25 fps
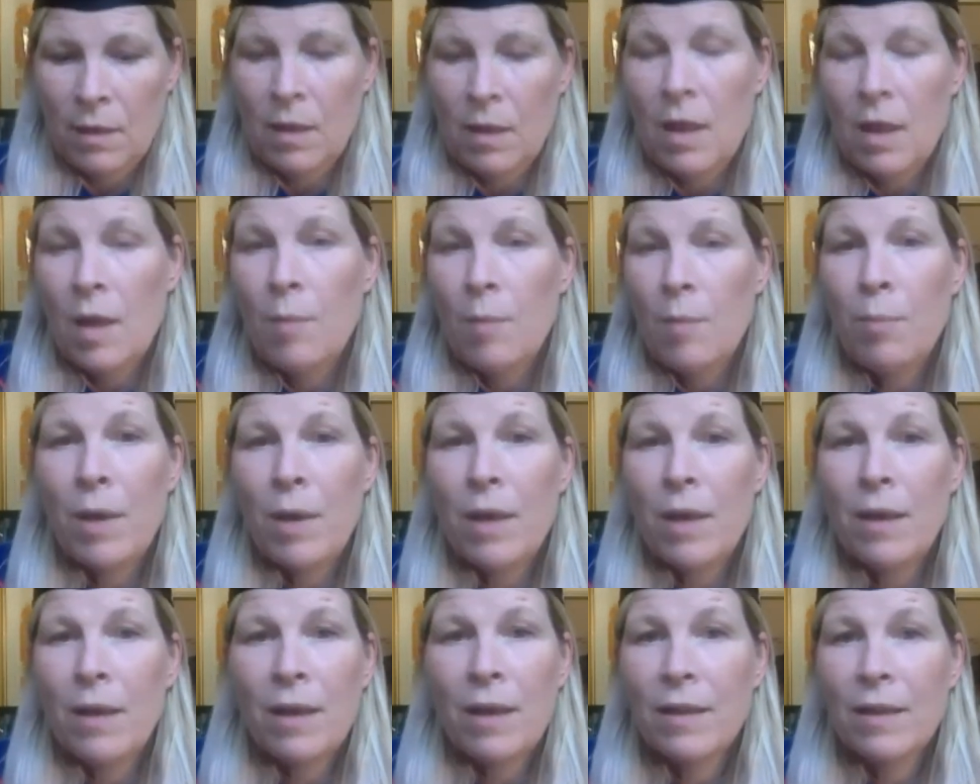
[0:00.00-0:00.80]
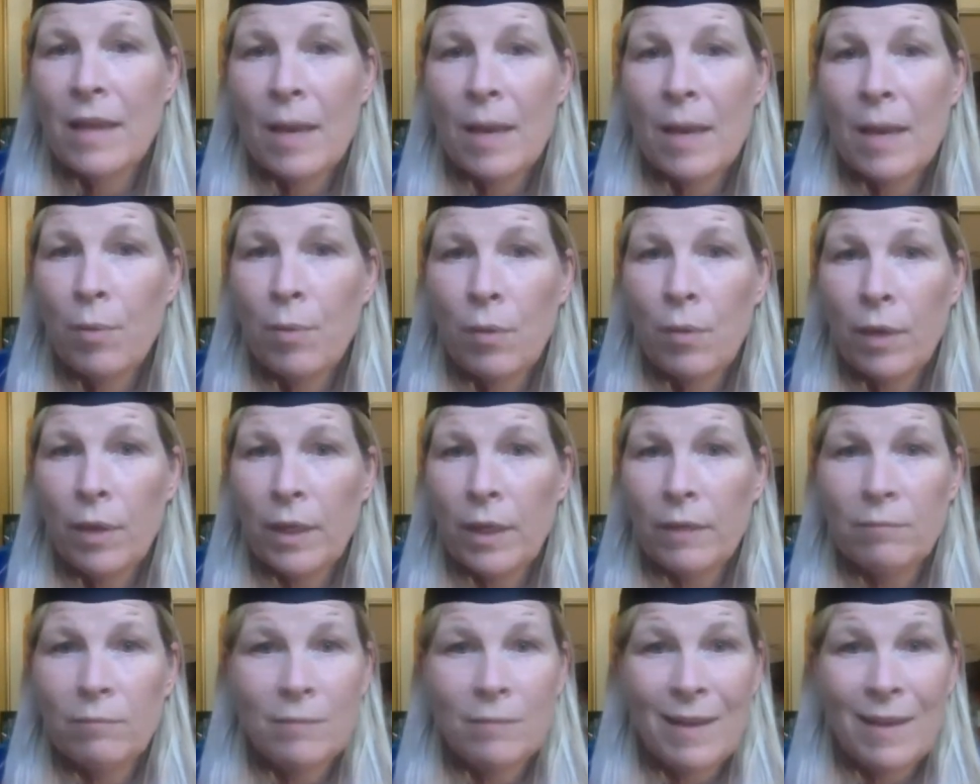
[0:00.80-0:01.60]
But at that
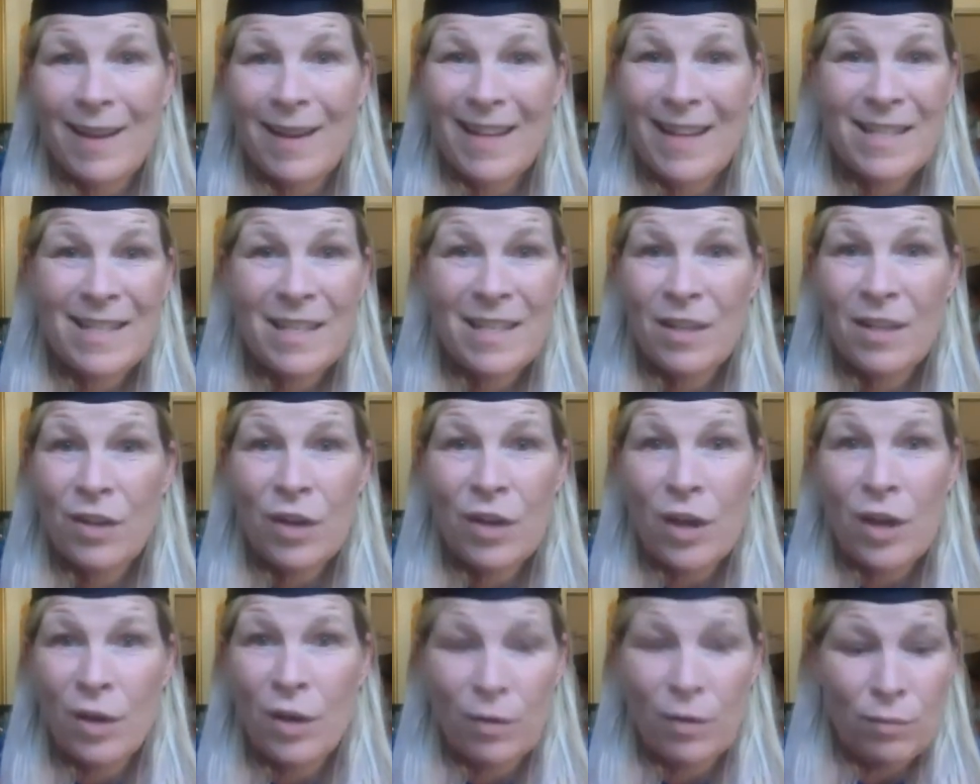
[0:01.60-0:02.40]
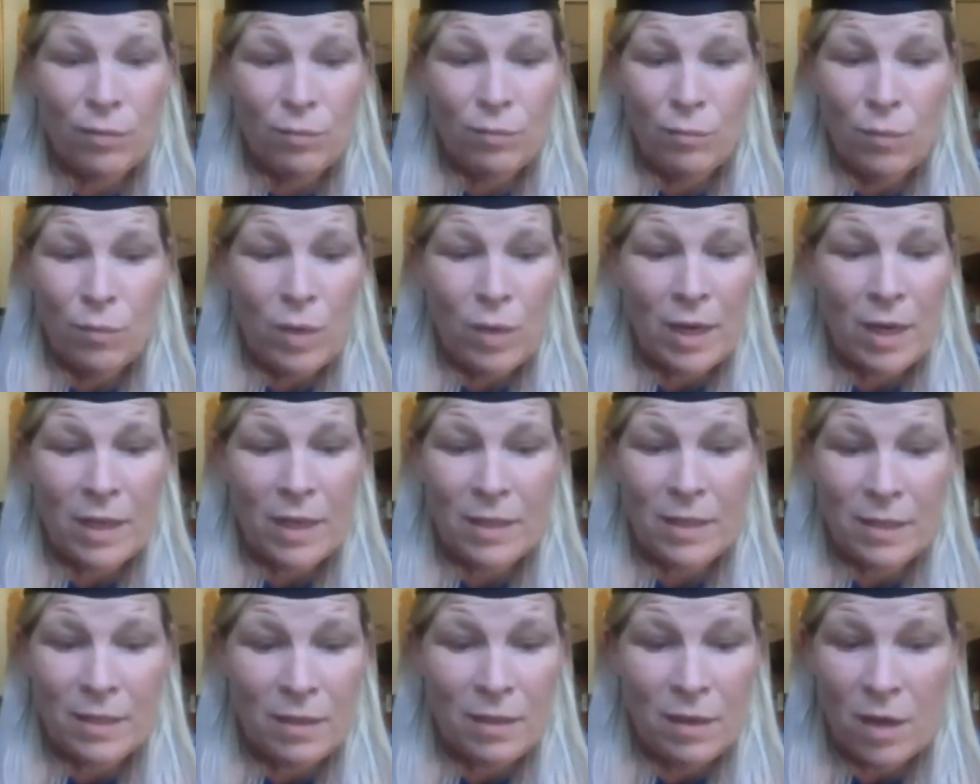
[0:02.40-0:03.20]
point, I didn't know what I
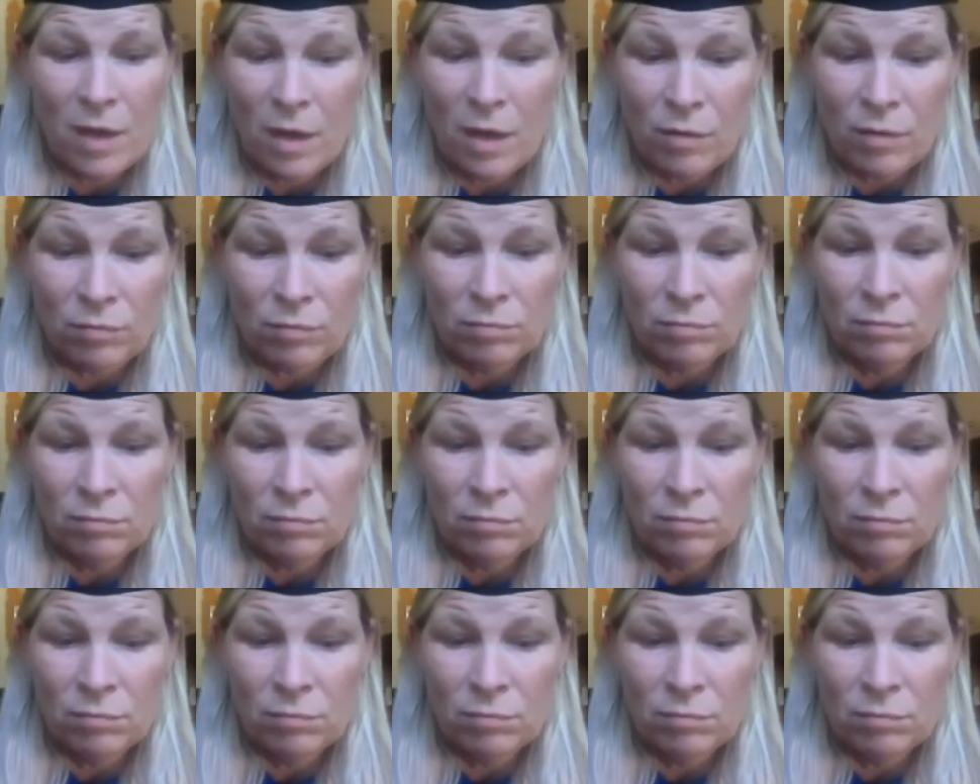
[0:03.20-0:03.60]
didn't know.